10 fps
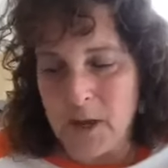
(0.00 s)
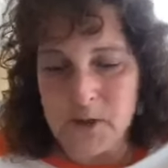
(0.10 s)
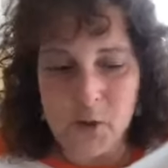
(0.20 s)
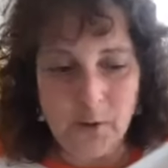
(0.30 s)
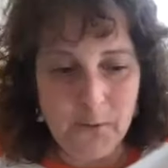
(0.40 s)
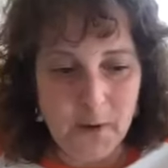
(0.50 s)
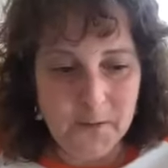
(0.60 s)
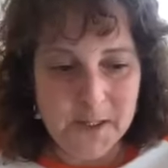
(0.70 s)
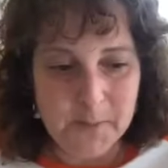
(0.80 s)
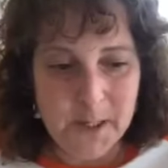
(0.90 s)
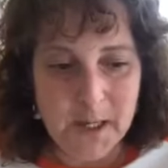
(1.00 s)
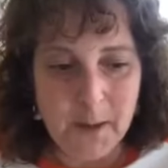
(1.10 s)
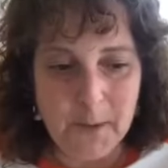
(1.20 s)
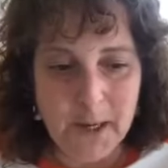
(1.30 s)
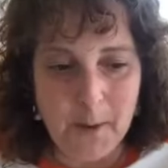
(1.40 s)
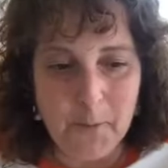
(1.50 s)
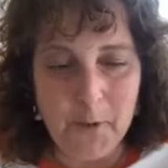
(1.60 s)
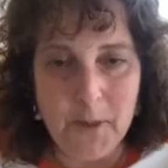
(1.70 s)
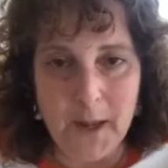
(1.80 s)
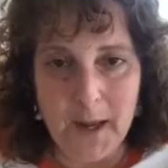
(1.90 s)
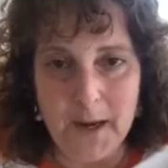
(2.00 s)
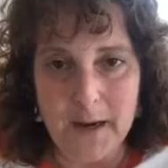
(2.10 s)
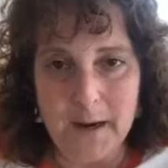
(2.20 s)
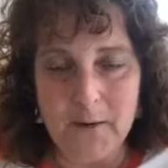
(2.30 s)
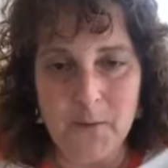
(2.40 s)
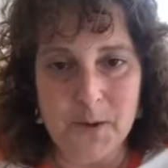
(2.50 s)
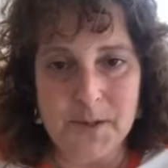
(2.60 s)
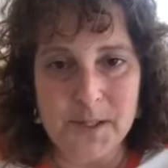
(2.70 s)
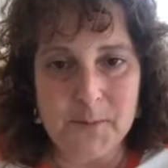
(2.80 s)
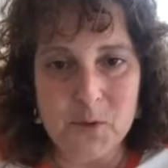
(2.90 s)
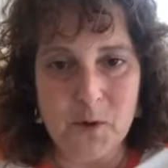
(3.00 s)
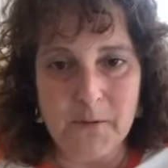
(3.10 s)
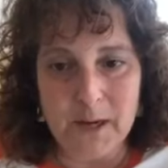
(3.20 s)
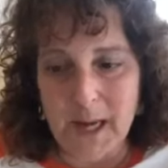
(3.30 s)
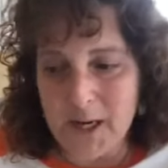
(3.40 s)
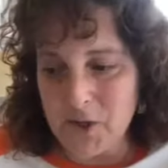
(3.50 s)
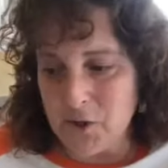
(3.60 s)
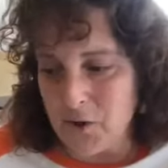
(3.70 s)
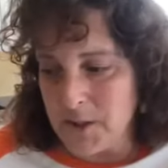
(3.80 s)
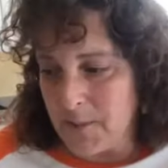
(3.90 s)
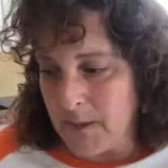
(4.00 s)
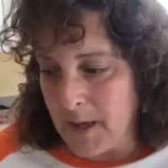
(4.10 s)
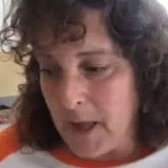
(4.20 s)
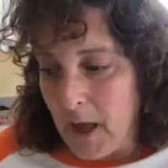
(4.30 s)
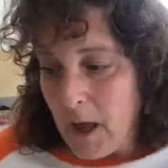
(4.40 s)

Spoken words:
So if you have somebody coming up with some sort of occasion or something,